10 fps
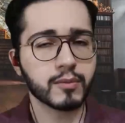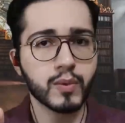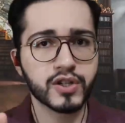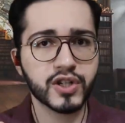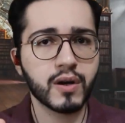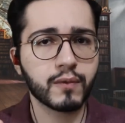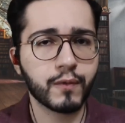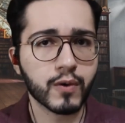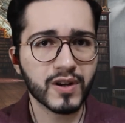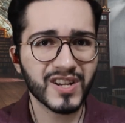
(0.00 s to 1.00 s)
to watch out
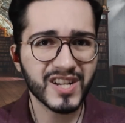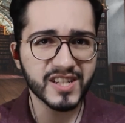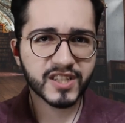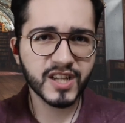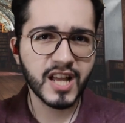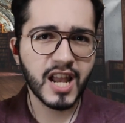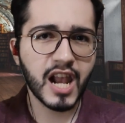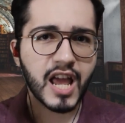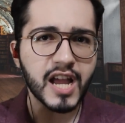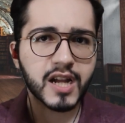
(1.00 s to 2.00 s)
for is
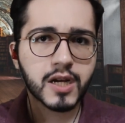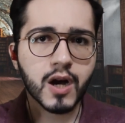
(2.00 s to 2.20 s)
leg